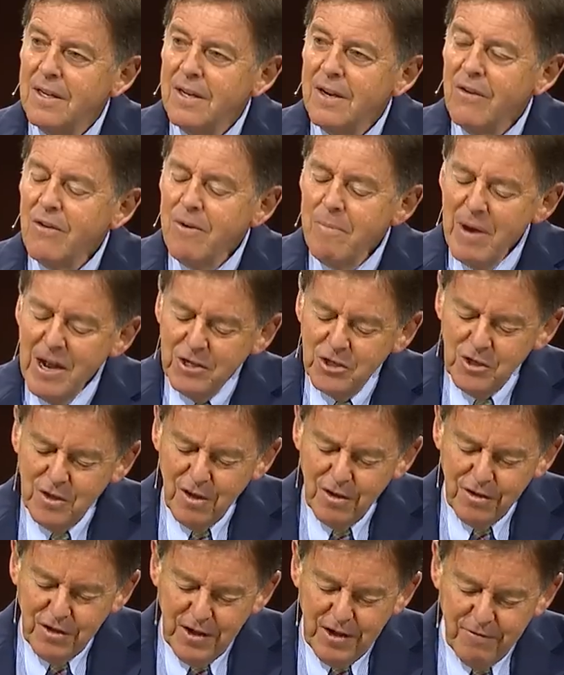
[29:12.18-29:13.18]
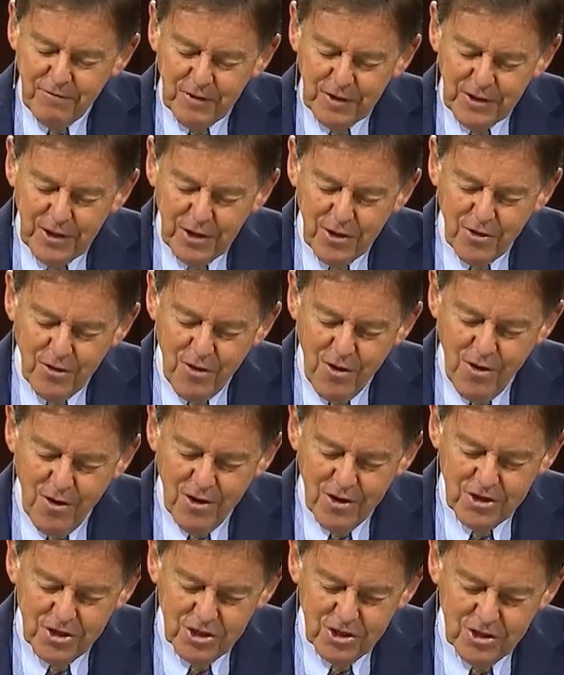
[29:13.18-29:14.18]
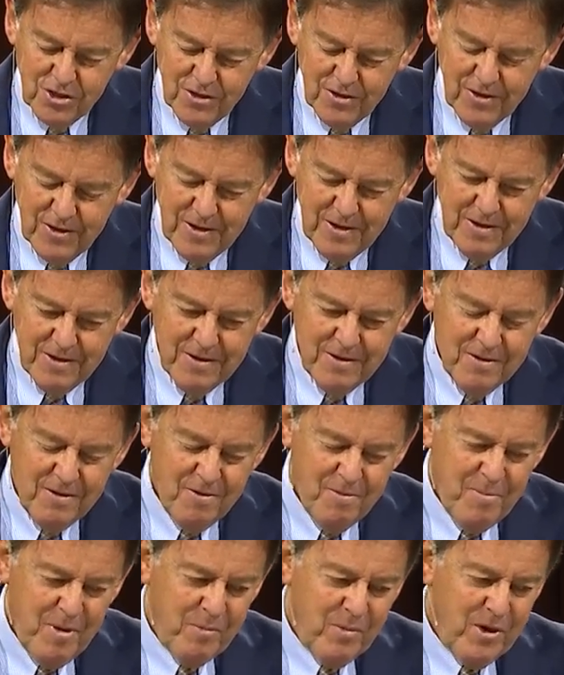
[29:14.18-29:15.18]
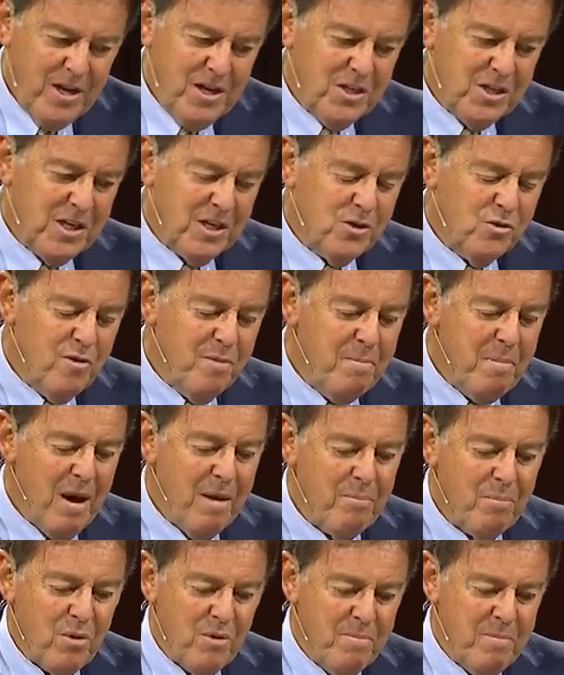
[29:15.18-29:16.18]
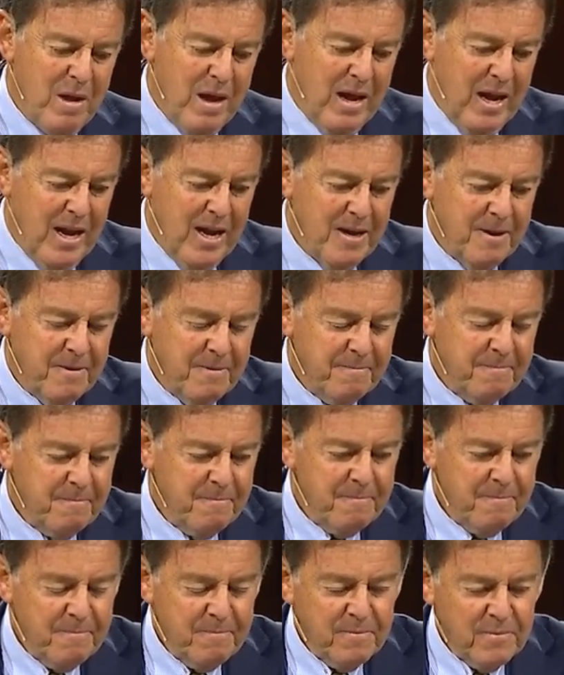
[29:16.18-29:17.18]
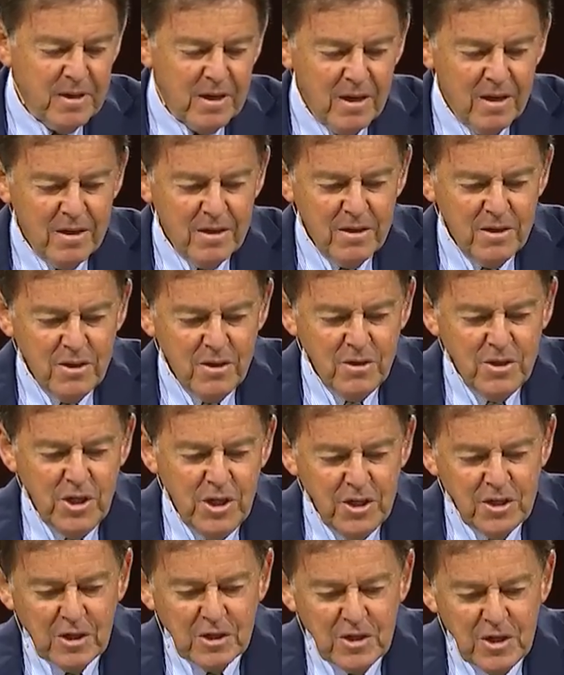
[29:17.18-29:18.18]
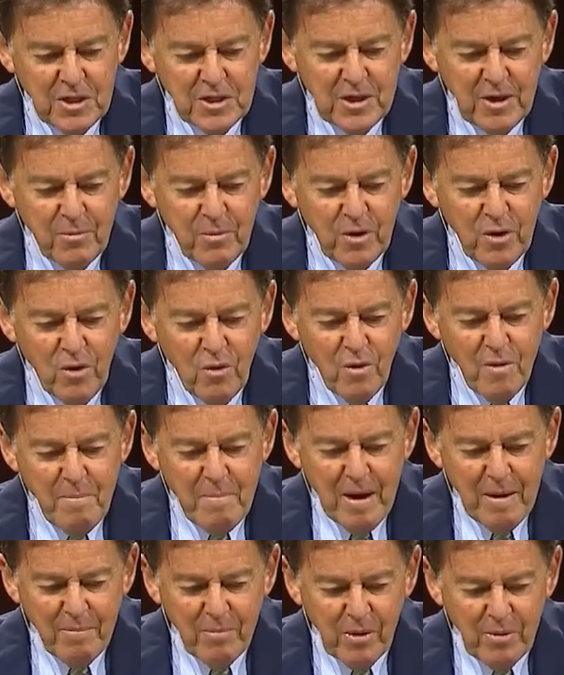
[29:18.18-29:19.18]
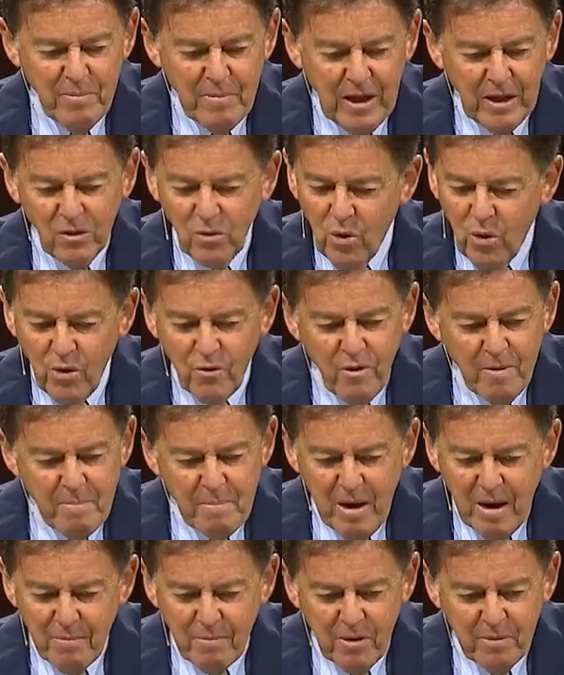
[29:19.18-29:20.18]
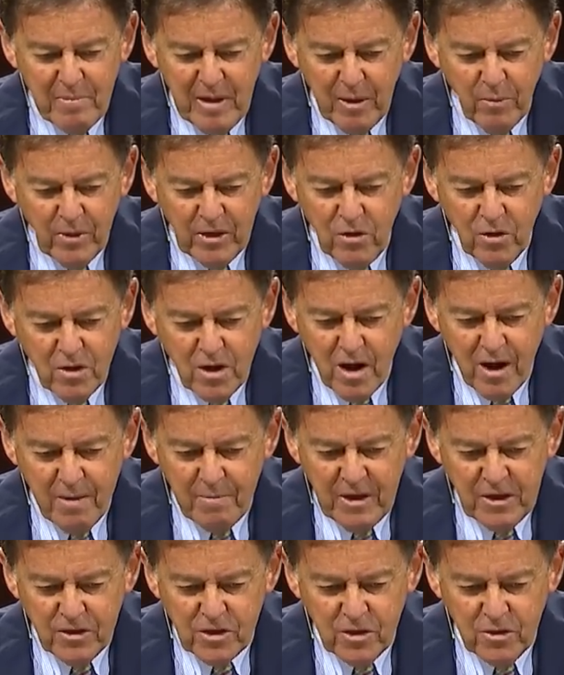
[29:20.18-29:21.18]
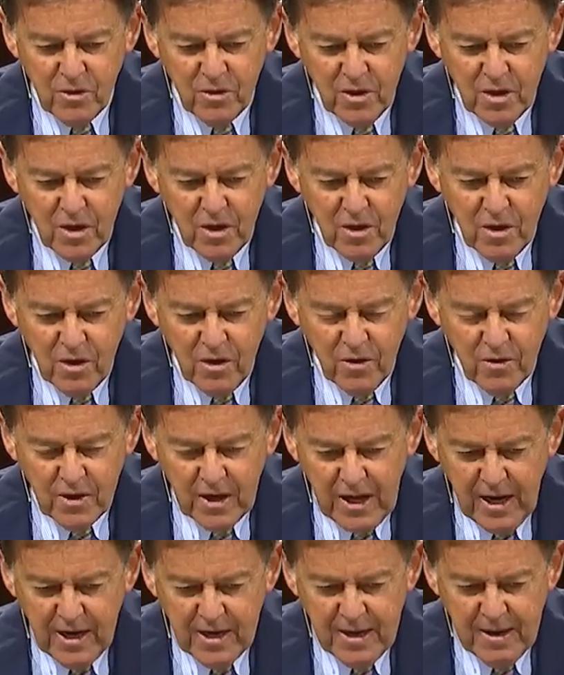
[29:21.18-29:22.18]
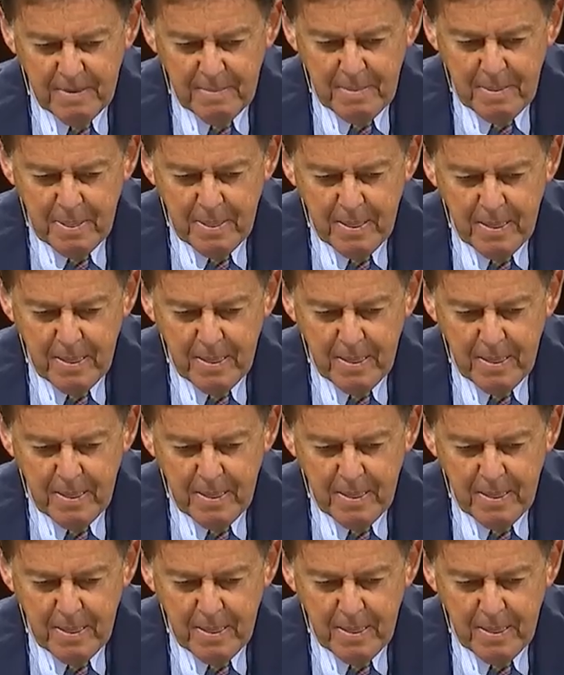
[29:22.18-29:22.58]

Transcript: Now imagine the thief on the cross. Remember, he says, Remember me to Jesus. He said, Will you remember me? Lord, remember me when you come into your kingdom.